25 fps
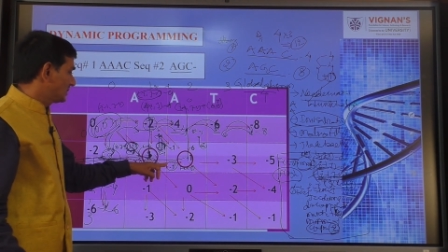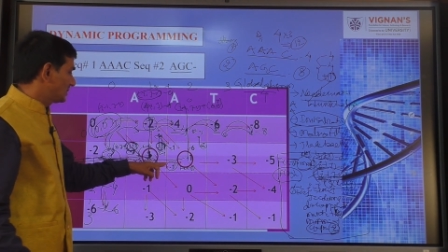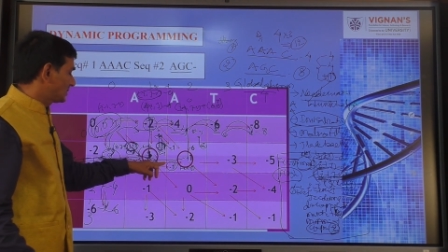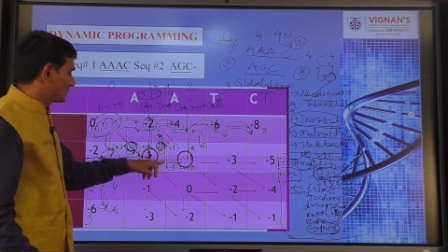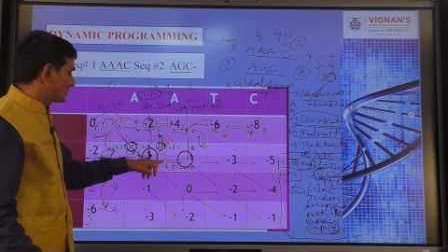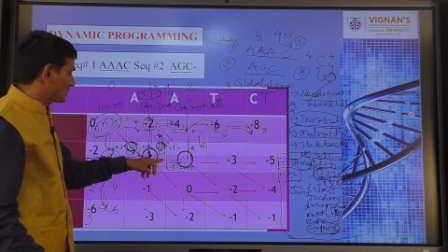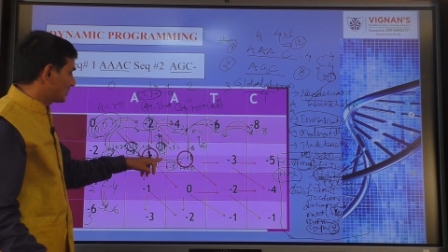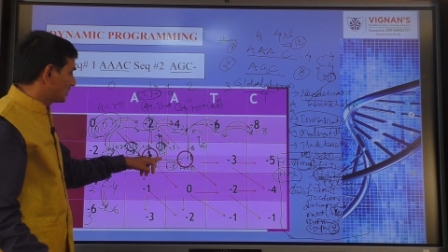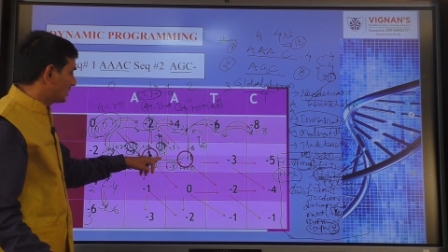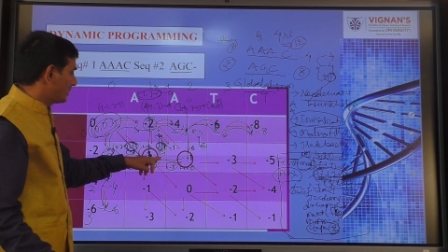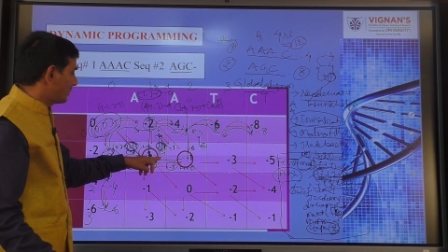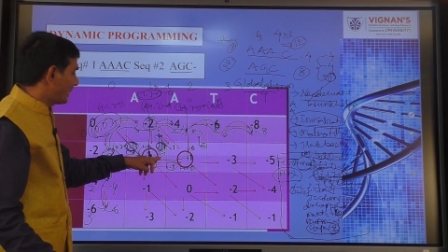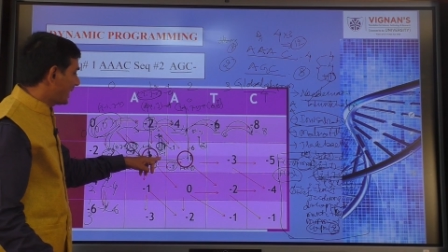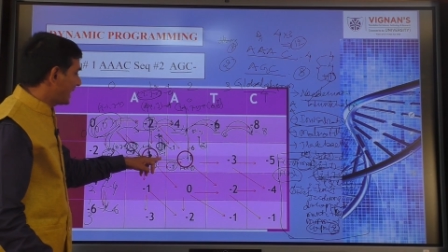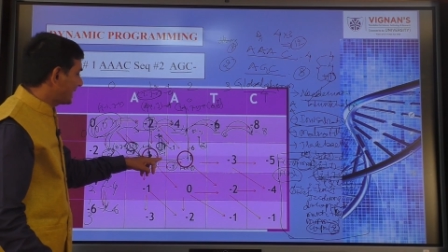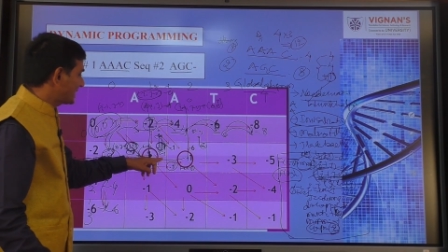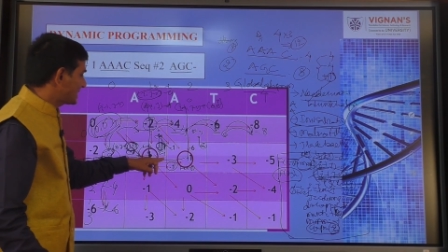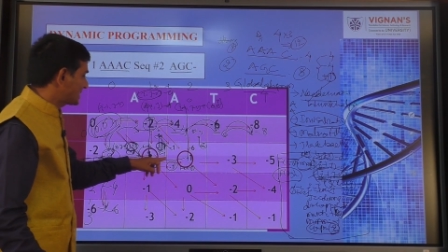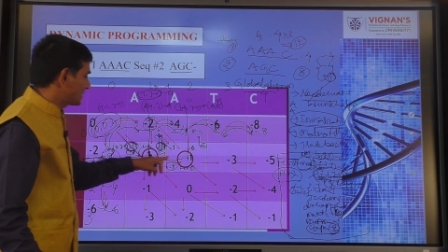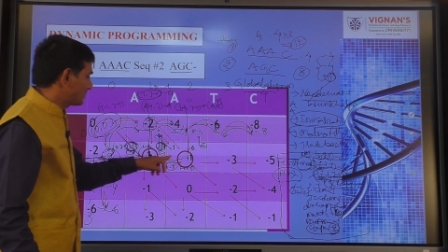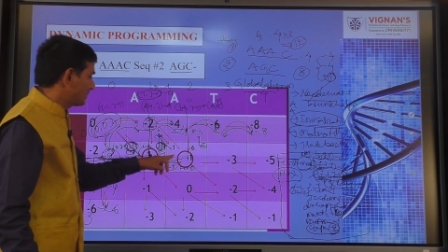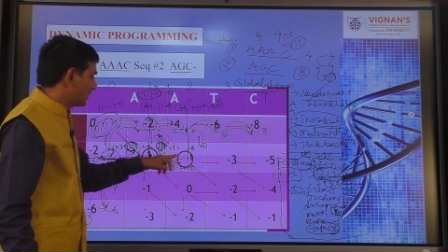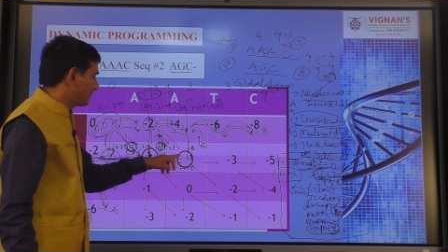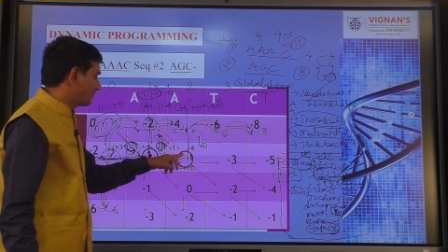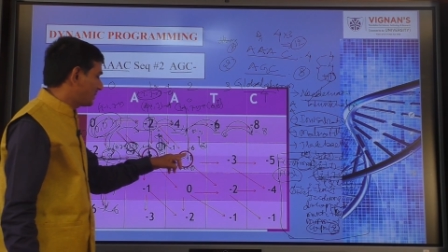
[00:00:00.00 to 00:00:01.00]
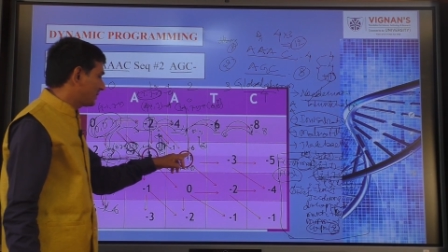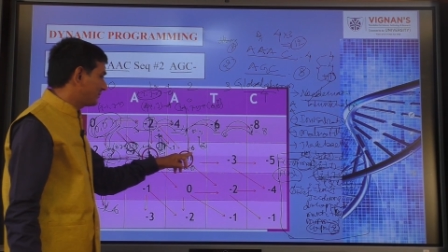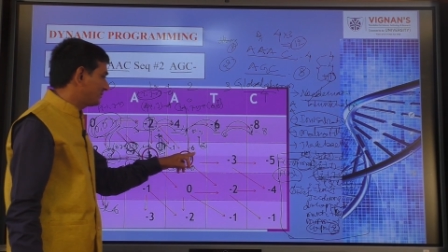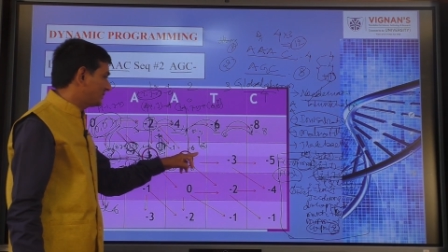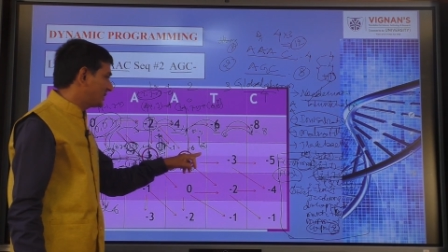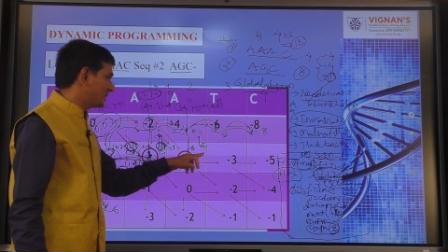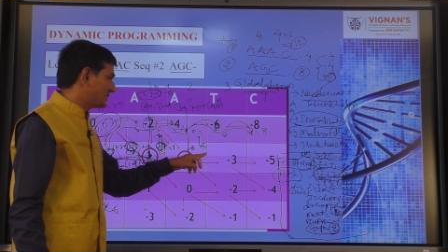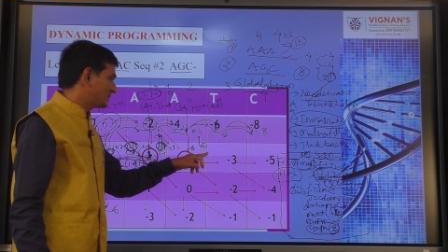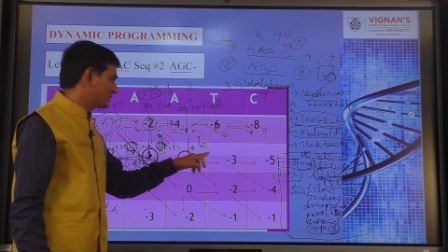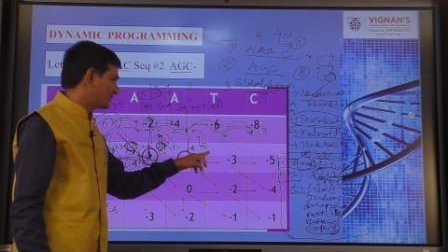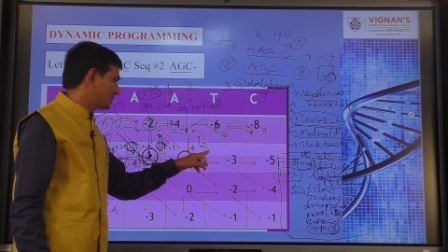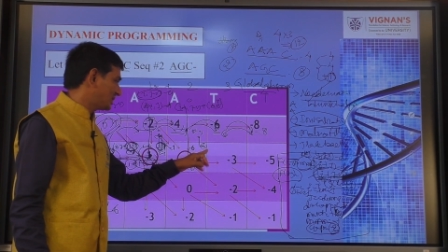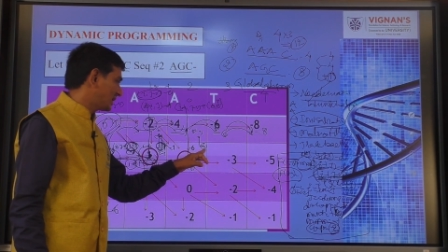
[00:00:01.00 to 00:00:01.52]
So, the maximum of
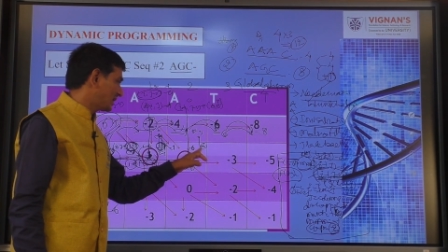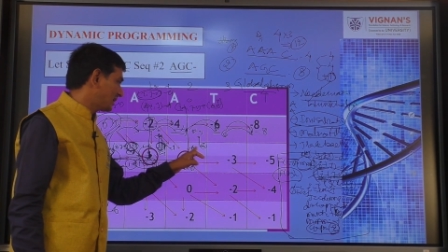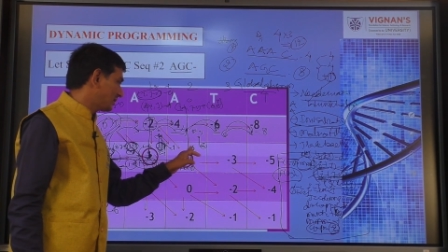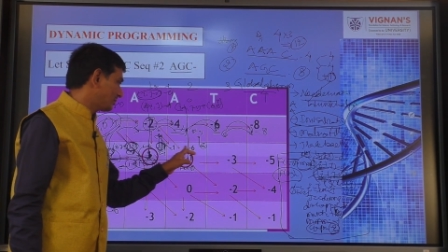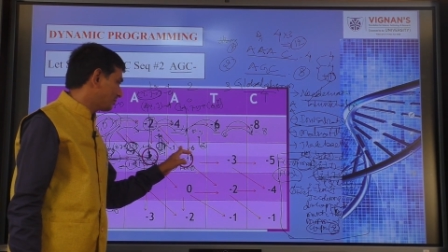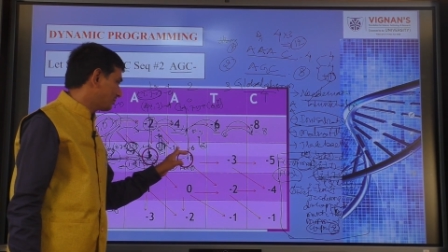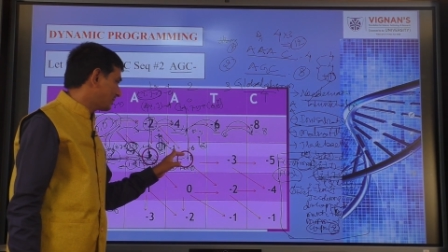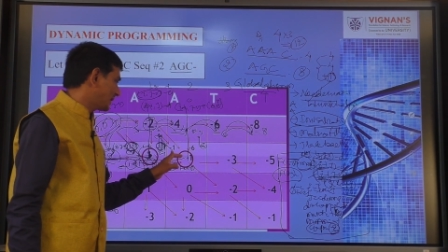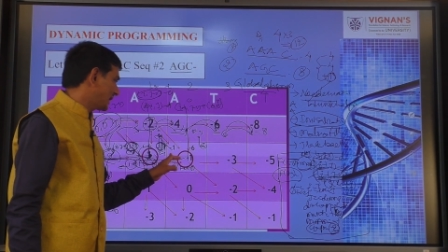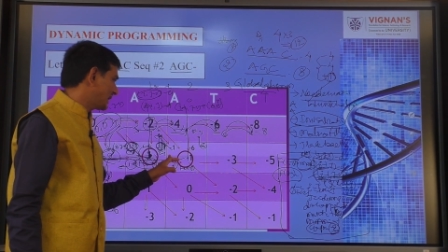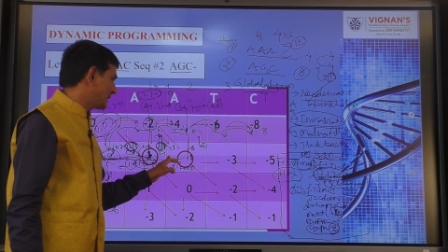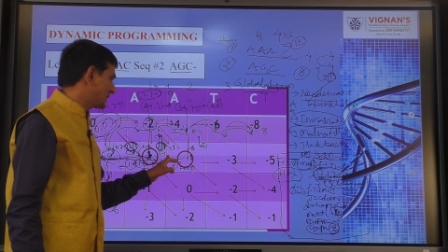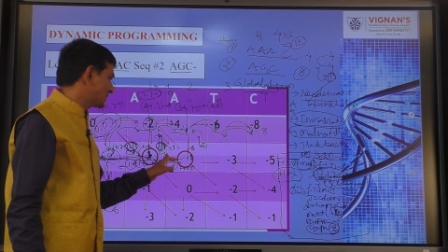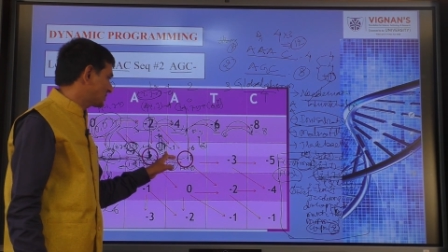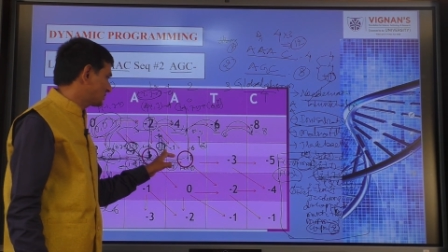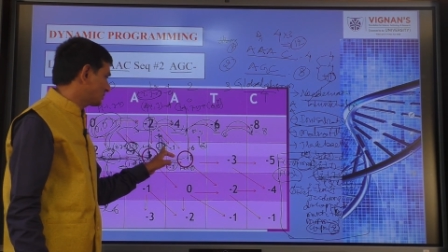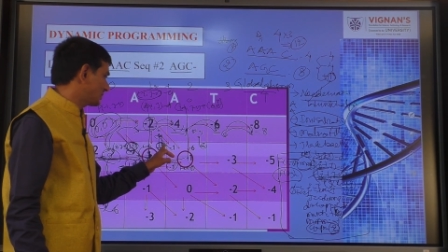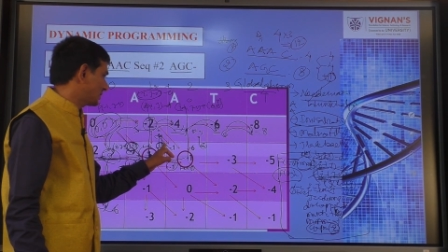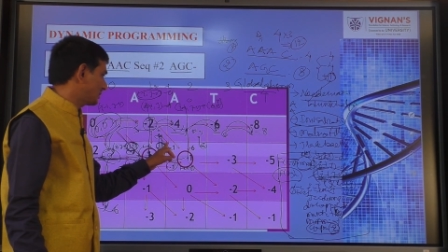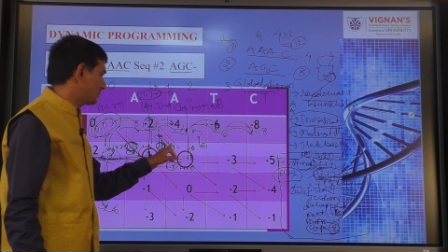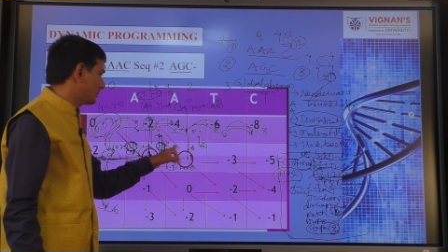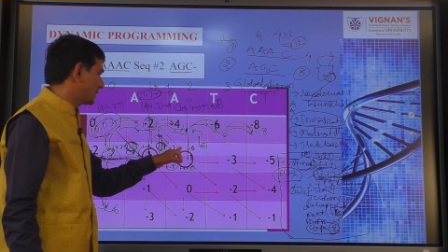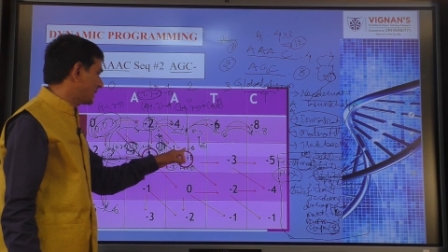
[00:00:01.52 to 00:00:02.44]
these 3, minus 1,